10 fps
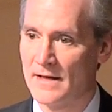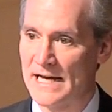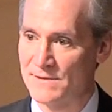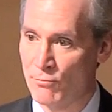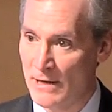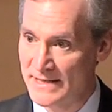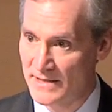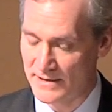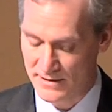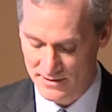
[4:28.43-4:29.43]
As
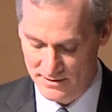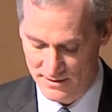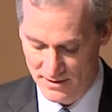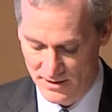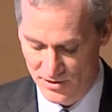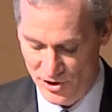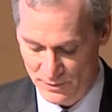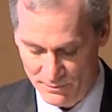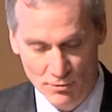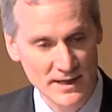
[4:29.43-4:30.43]
president, she
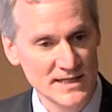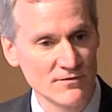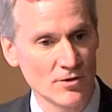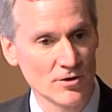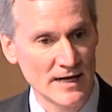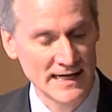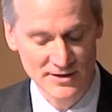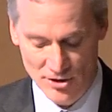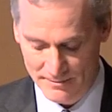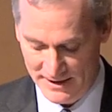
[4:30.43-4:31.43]
was praised for her
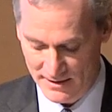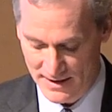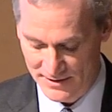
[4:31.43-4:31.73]
economic